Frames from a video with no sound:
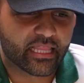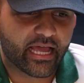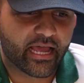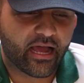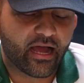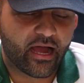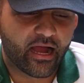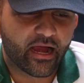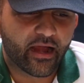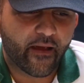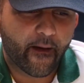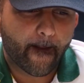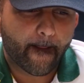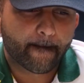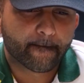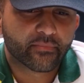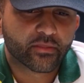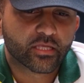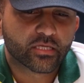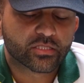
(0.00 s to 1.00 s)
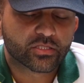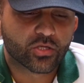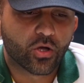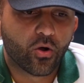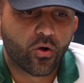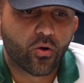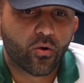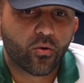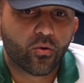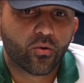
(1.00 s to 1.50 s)
Like, alright.
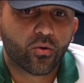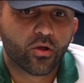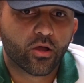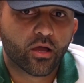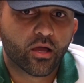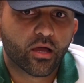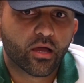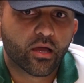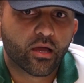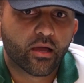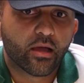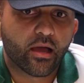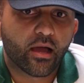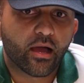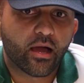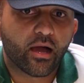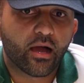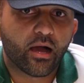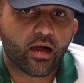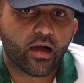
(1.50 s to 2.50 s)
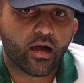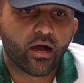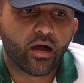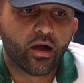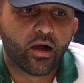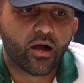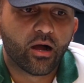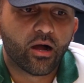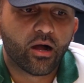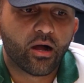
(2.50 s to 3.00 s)
So
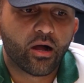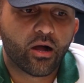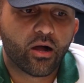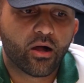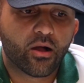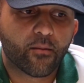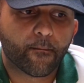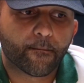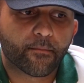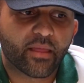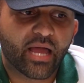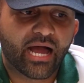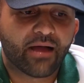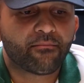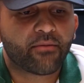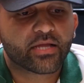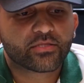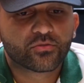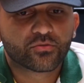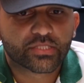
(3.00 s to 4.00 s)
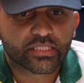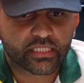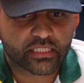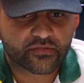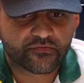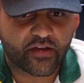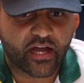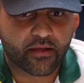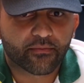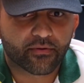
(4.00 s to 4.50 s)
I might do
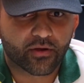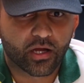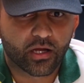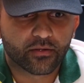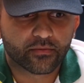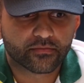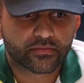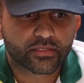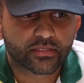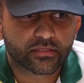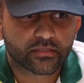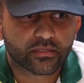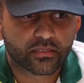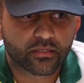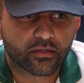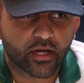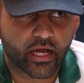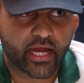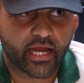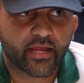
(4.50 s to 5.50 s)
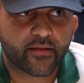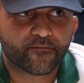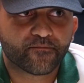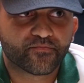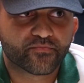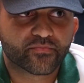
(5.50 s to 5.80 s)
6-5 proms, right?